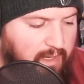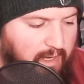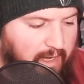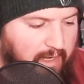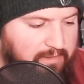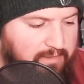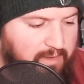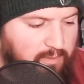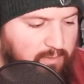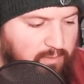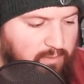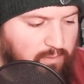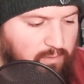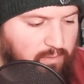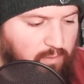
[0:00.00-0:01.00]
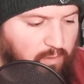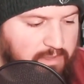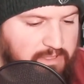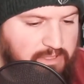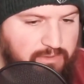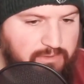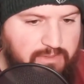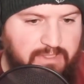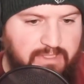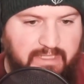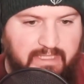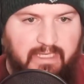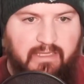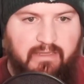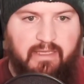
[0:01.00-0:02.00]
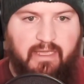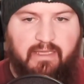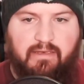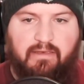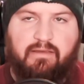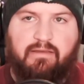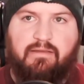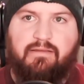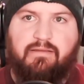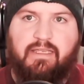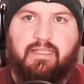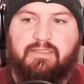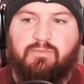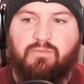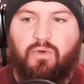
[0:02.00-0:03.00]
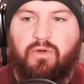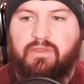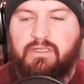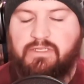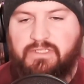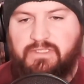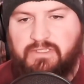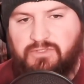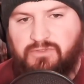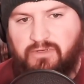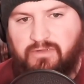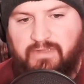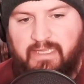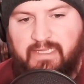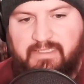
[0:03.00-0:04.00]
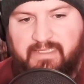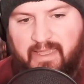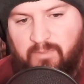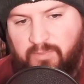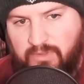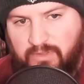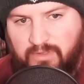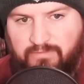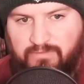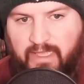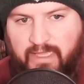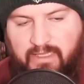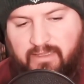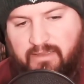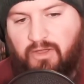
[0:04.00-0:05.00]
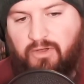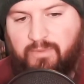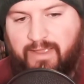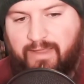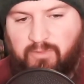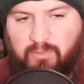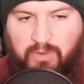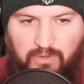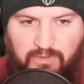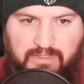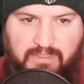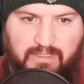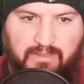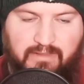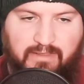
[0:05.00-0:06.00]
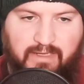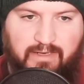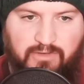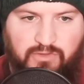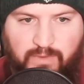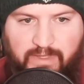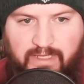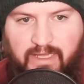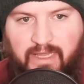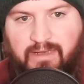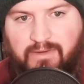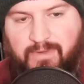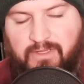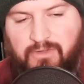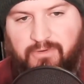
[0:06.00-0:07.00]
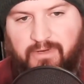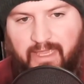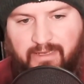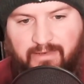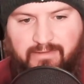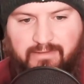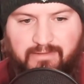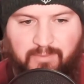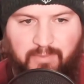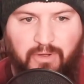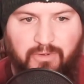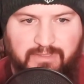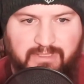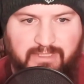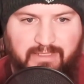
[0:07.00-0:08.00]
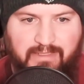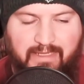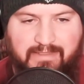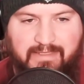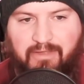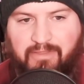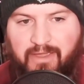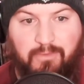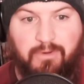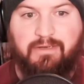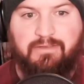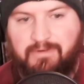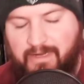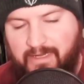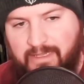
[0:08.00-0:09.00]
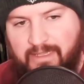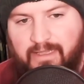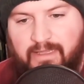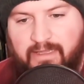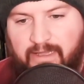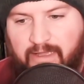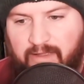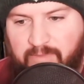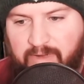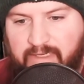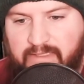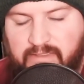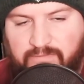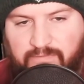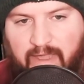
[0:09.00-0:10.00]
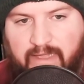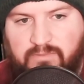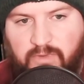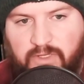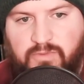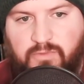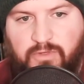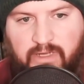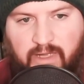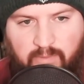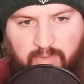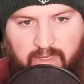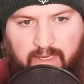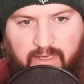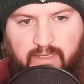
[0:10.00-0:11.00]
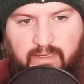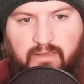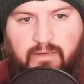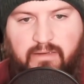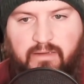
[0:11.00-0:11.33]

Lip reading: I think once you see that it's more than just the sort of example of we have a post and a tweet and we create the post and that's how that works, right? And it's in fact much more complicated.